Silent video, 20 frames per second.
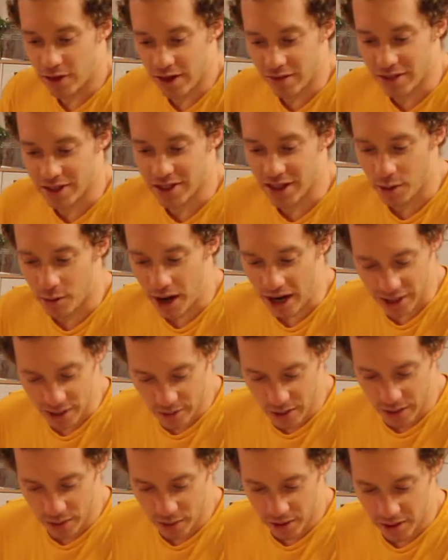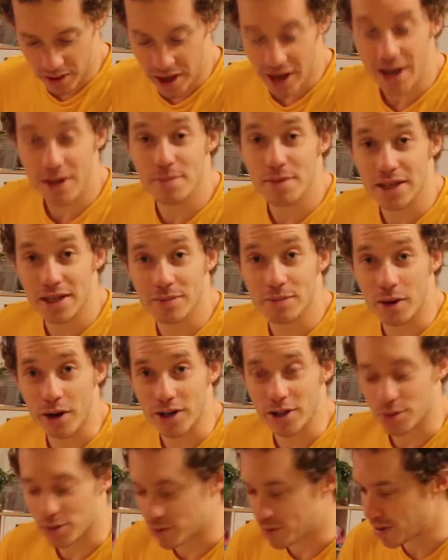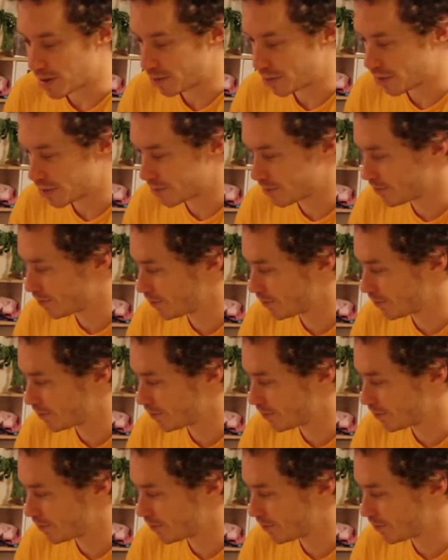I ever say wax paper, I mean parchment paper.